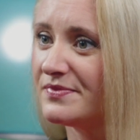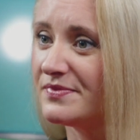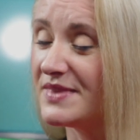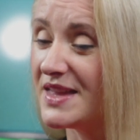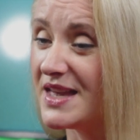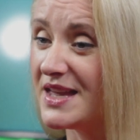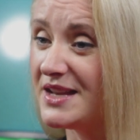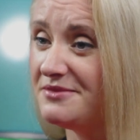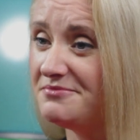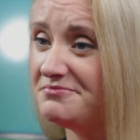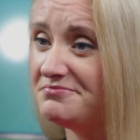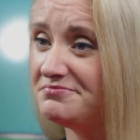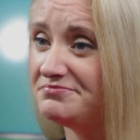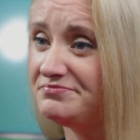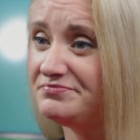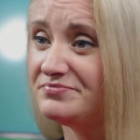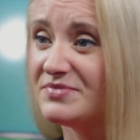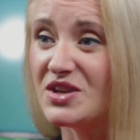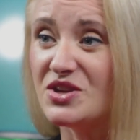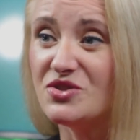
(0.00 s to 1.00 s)
Then,
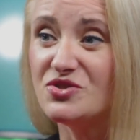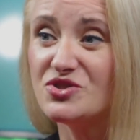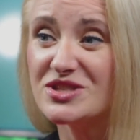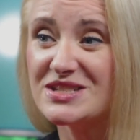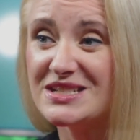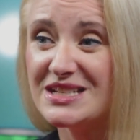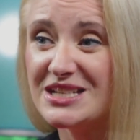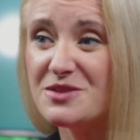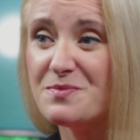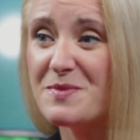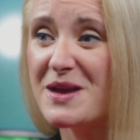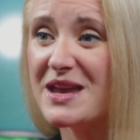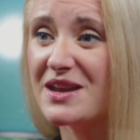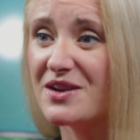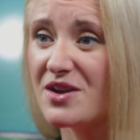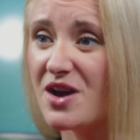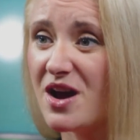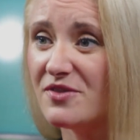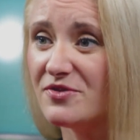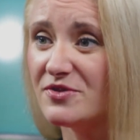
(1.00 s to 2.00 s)
you just need to make
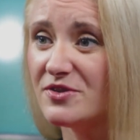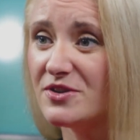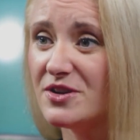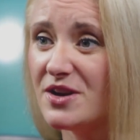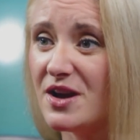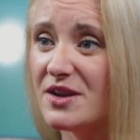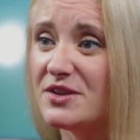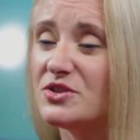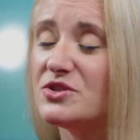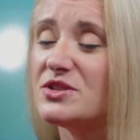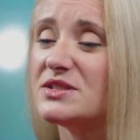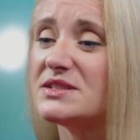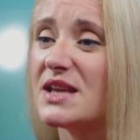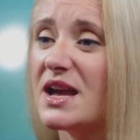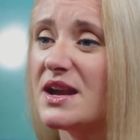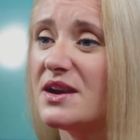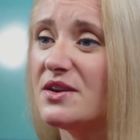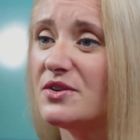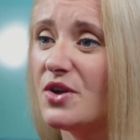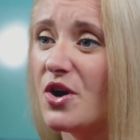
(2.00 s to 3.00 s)
an offer on your
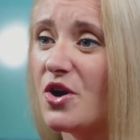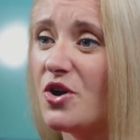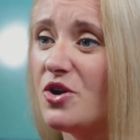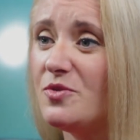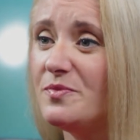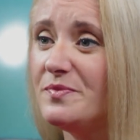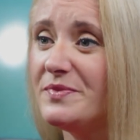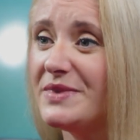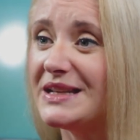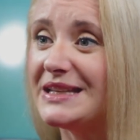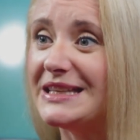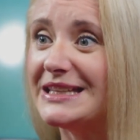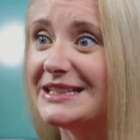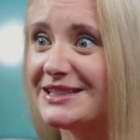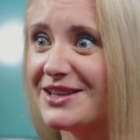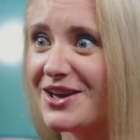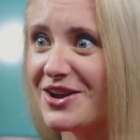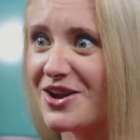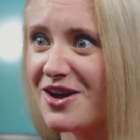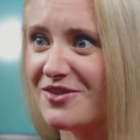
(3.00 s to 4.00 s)
desired home and get
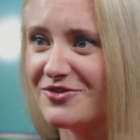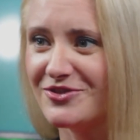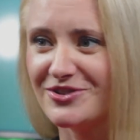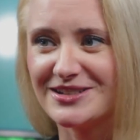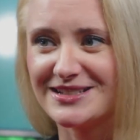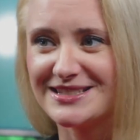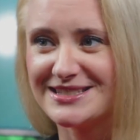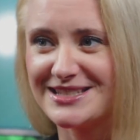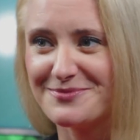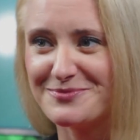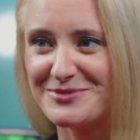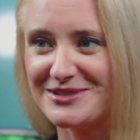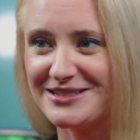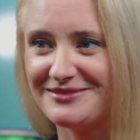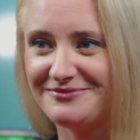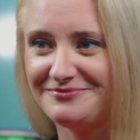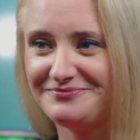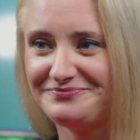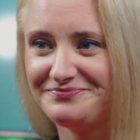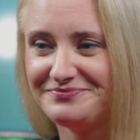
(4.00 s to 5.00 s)
that offer
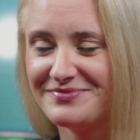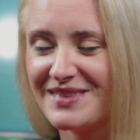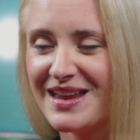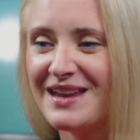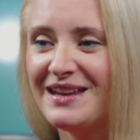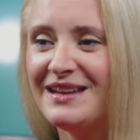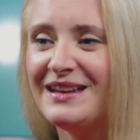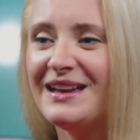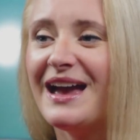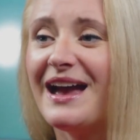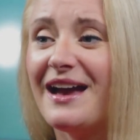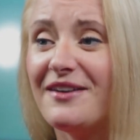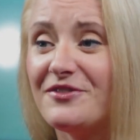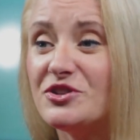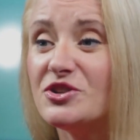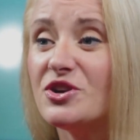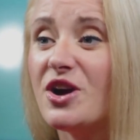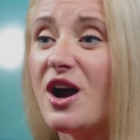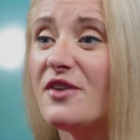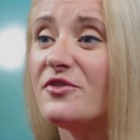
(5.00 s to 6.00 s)
accepted.
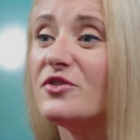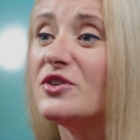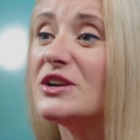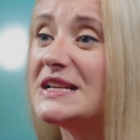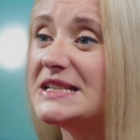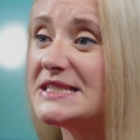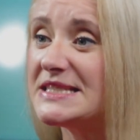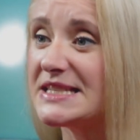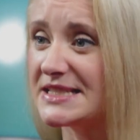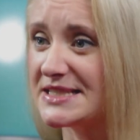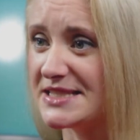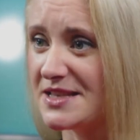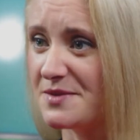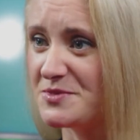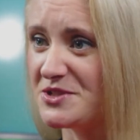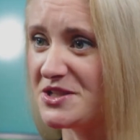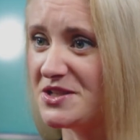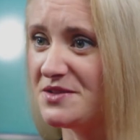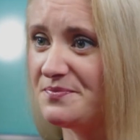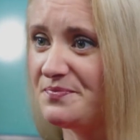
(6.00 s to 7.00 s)
After your offer is
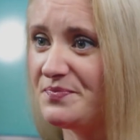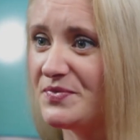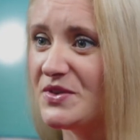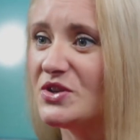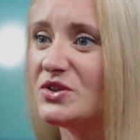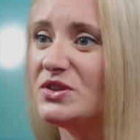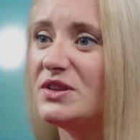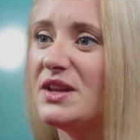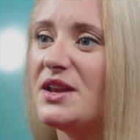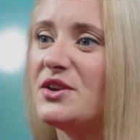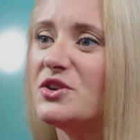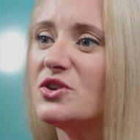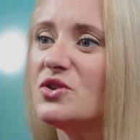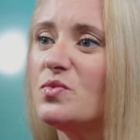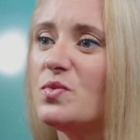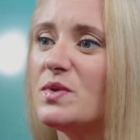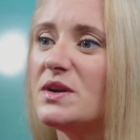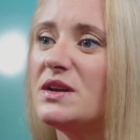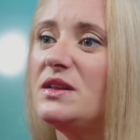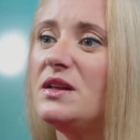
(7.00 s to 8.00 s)
accepted, your lender
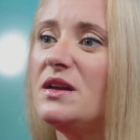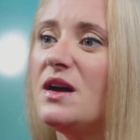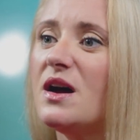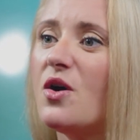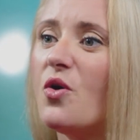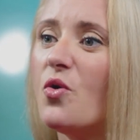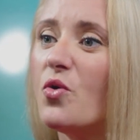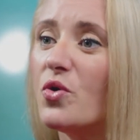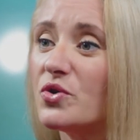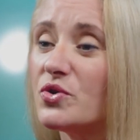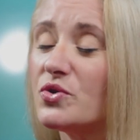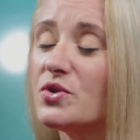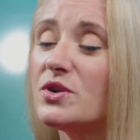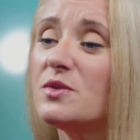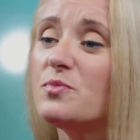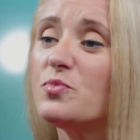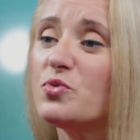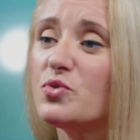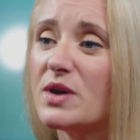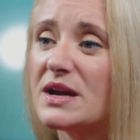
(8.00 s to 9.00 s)
will order an
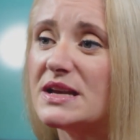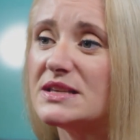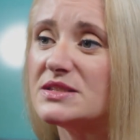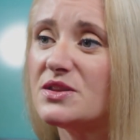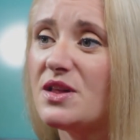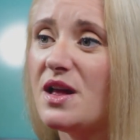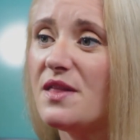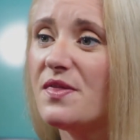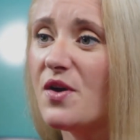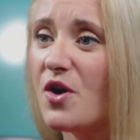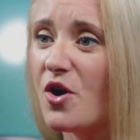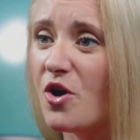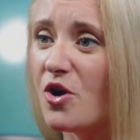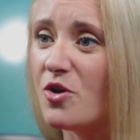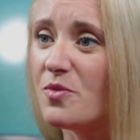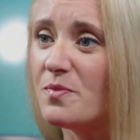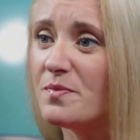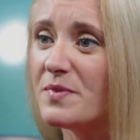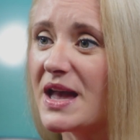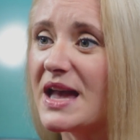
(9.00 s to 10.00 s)
appraisal on the
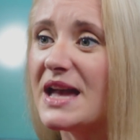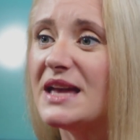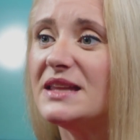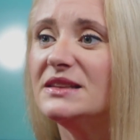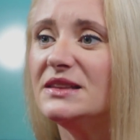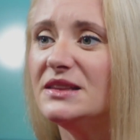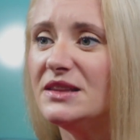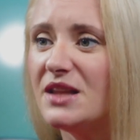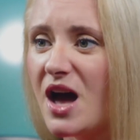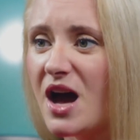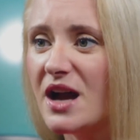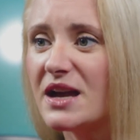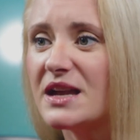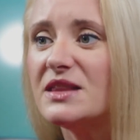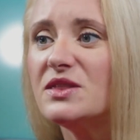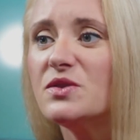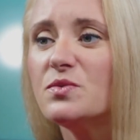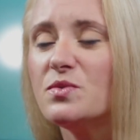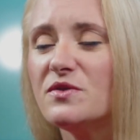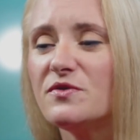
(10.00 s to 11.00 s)
home and lock
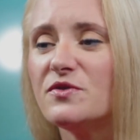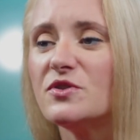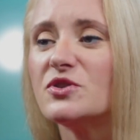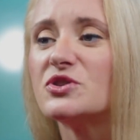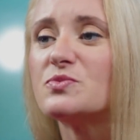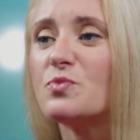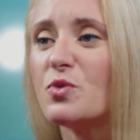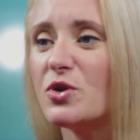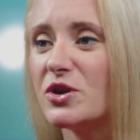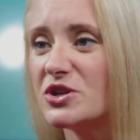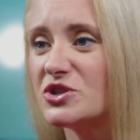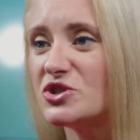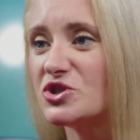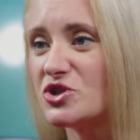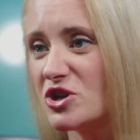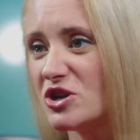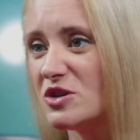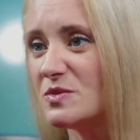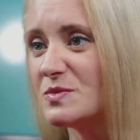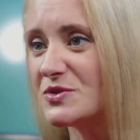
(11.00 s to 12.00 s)
in the reverse mortgage
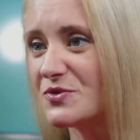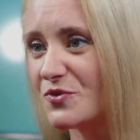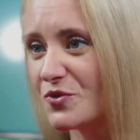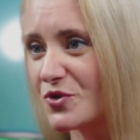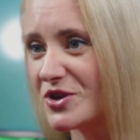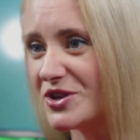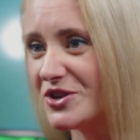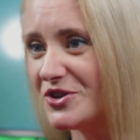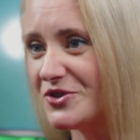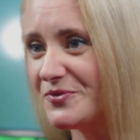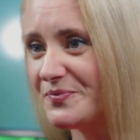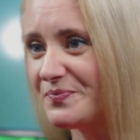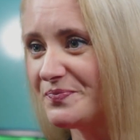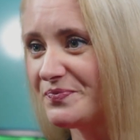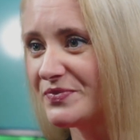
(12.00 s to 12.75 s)
terms for you.